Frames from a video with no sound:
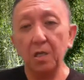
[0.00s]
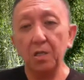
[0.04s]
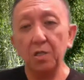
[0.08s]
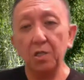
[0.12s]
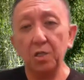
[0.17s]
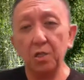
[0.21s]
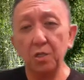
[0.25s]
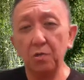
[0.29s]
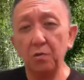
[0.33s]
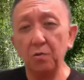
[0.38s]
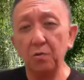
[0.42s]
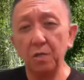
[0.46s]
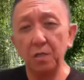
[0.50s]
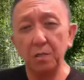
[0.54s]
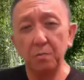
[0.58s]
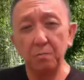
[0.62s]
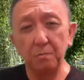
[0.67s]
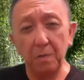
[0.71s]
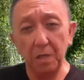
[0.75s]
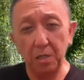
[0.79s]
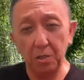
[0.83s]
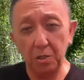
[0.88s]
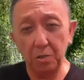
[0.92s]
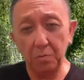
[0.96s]
Qigong is
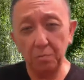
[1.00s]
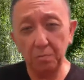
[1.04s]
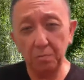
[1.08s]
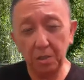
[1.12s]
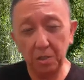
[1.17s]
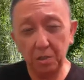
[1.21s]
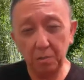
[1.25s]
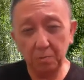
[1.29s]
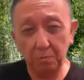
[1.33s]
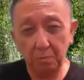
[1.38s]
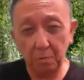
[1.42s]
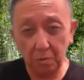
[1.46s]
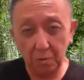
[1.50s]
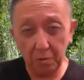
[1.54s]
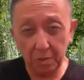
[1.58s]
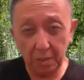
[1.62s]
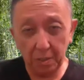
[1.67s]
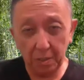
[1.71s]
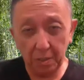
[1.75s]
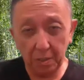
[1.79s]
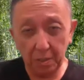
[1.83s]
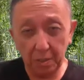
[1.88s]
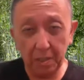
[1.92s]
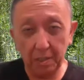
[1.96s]
much, much more
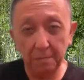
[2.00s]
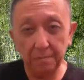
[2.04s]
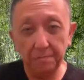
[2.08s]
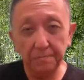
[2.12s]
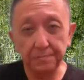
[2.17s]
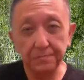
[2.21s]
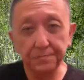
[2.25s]
than that.